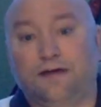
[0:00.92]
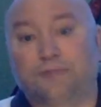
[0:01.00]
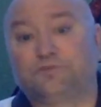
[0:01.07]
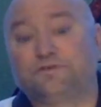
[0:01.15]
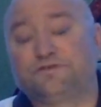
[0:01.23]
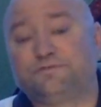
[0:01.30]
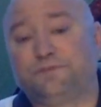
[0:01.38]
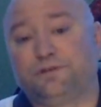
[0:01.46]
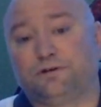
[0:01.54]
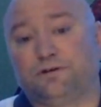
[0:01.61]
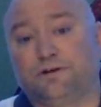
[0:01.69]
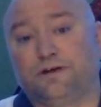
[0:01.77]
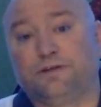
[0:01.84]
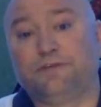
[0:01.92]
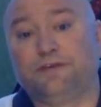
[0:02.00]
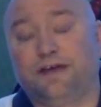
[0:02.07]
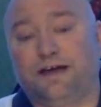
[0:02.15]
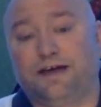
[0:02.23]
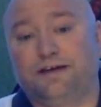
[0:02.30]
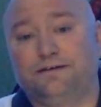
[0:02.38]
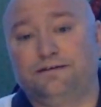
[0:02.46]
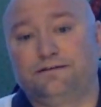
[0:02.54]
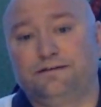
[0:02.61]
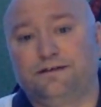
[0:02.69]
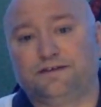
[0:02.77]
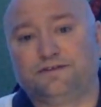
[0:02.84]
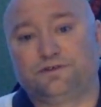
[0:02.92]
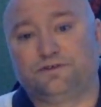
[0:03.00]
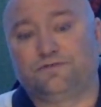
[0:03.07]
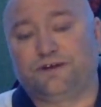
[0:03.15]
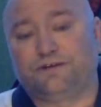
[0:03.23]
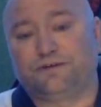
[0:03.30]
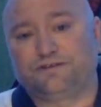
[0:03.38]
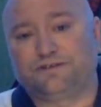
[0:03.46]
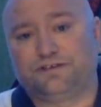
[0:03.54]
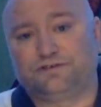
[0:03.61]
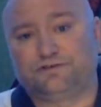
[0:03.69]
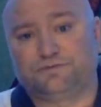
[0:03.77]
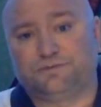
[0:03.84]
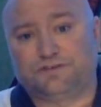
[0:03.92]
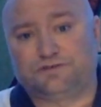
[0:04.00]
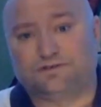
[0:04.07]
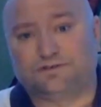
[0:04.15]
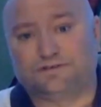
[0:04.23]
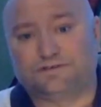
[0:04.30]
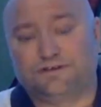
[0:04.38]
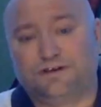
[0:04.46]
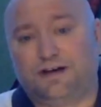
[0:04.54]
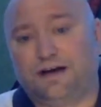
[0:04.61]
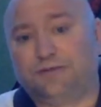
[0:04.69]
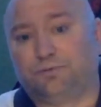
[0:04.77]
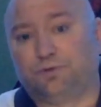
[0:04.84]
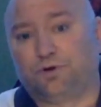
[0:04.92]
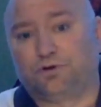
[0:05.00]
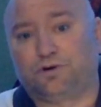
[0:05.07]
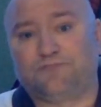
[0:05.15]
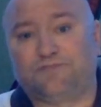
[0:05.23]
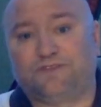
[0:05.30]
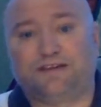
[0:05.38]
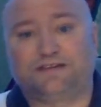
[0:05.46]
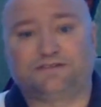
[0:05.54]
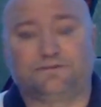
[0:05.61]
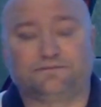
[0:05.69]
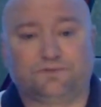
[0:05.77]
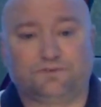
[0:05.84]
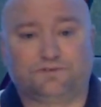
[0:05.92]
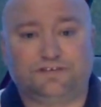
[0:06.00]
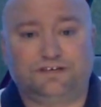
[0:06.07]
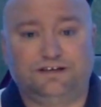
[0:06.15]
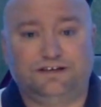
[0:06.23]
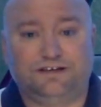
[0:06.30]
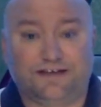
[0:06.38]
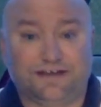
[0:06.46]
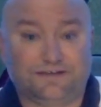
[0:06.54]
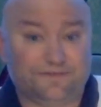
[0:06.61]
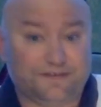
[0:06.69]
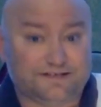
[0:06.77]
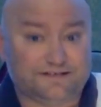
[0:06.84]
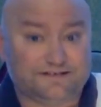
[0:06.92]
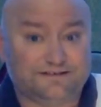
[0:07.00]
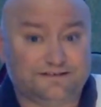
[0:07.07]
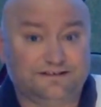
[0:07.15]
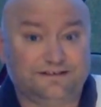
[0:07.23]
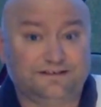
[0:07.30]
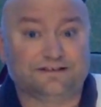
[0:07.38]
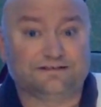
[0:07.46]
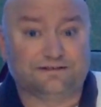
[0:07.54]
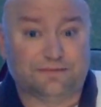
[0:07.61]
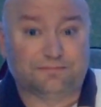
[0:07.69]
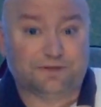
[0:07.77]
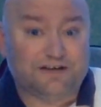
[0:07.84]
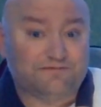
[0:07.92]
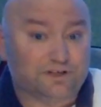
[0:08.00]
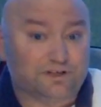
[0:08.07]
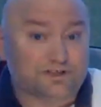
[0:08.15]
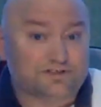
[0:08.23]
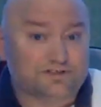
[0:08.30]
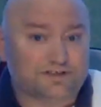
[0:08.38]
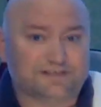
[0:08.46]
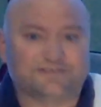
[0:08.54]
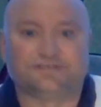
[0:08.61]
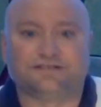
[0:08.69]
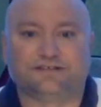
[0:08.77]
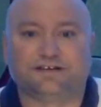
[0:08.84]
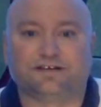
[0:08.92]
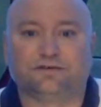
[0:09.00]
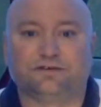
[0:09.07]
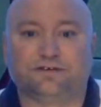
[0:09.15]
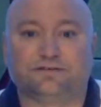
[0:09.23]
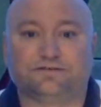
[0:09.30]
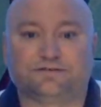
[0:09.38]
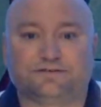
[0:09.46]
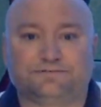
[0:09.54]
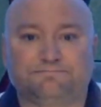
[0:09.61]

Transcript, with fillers: I'm Chris Miller, MBA and certified residential specialist. I'm the broker at Vegas Homes Realty, and this is Lamplight Village in Centennial Hills.